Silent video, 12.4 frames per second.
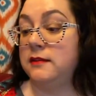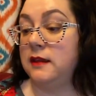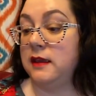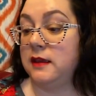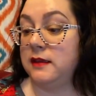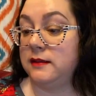
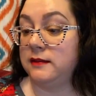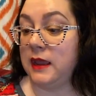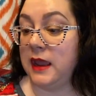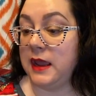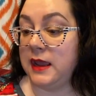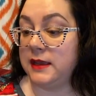is
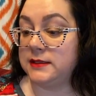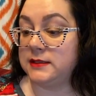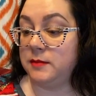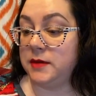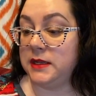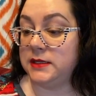a
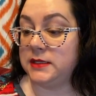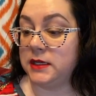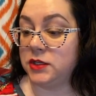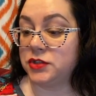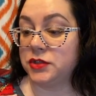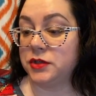CBD
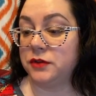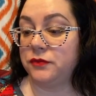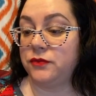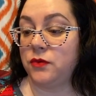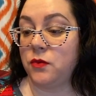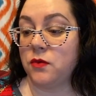tincture
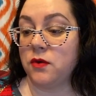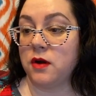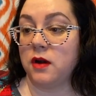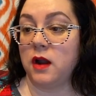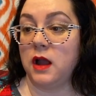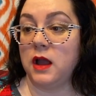
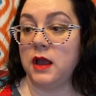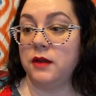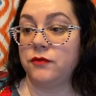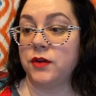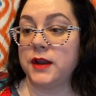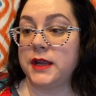for
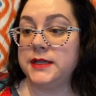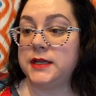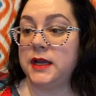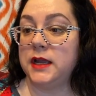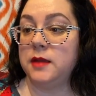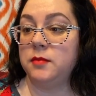
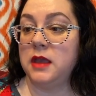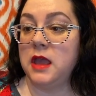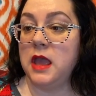nighttime,